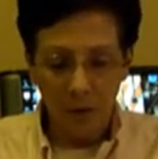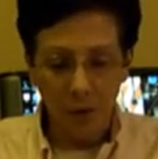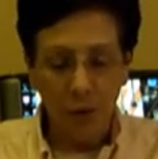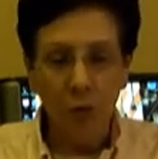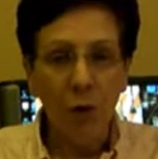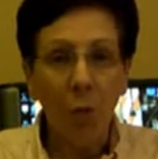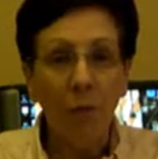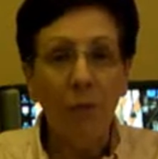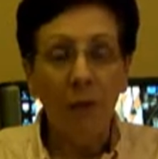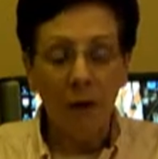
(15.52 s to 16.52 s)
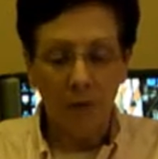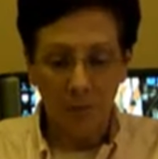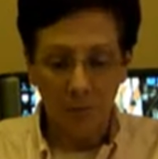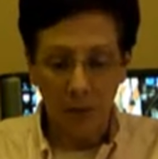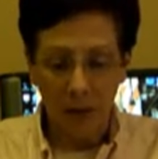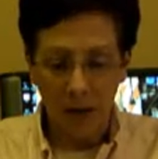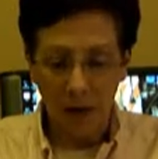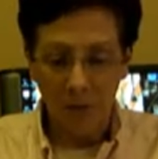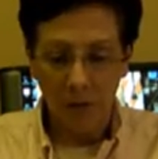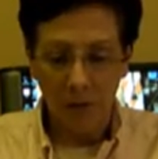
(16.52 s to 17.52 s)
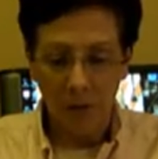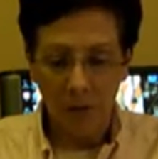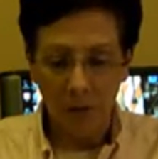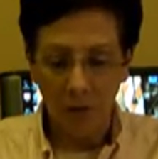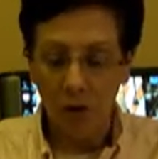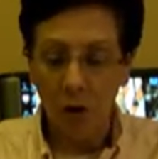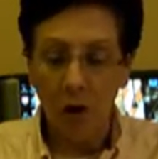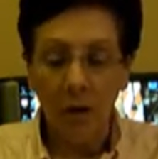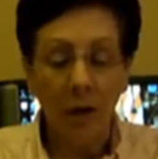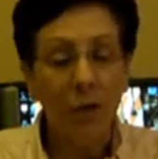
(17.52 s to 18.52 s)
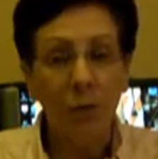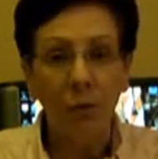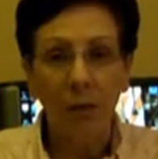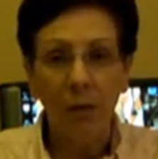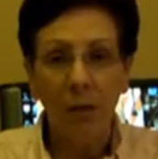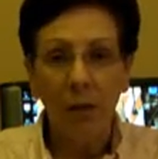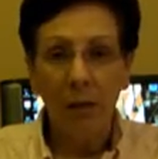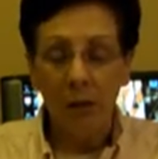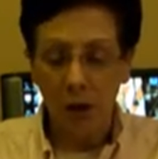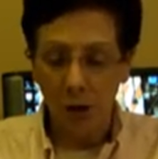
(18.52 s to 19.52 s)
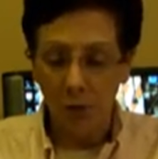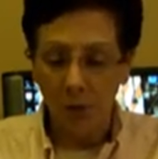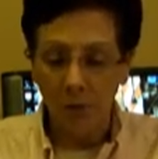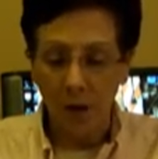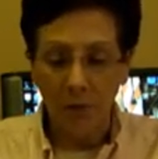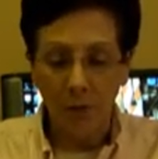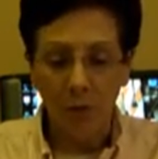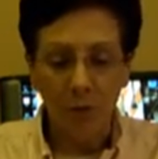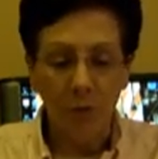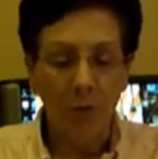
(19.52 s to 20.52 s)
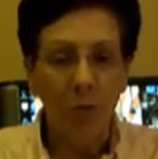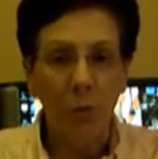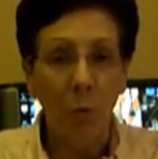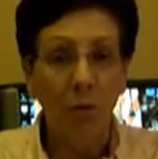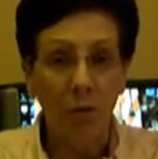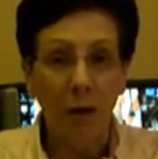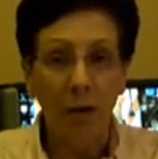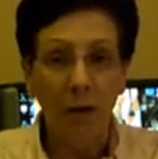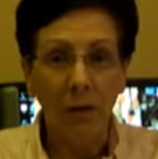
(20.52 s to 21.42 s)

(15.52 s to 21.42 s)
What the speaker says: A student opened fire in the cafeteria of Chardon High School, injuring 5 other students, one fatally.